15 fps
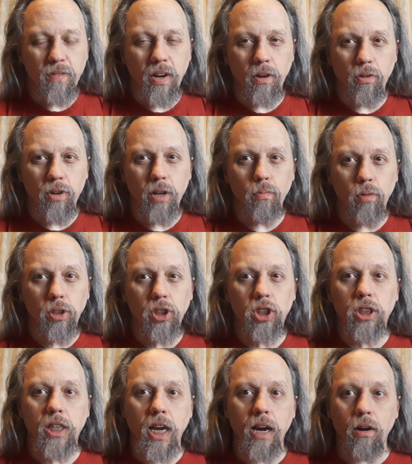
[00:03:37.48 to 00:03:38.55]
figured it would
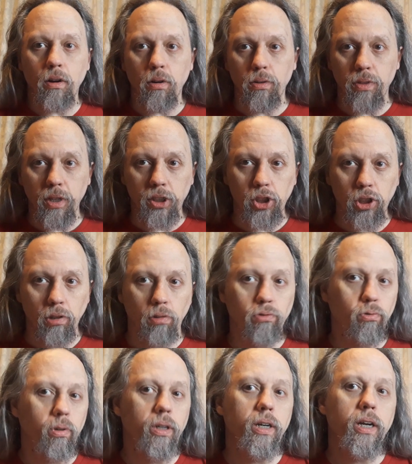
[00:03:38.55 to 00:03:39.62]
scare the
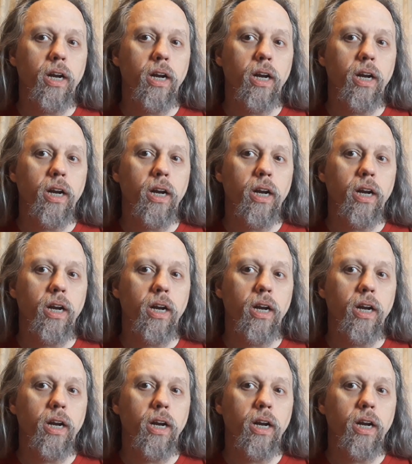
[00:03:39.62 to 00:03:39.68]
children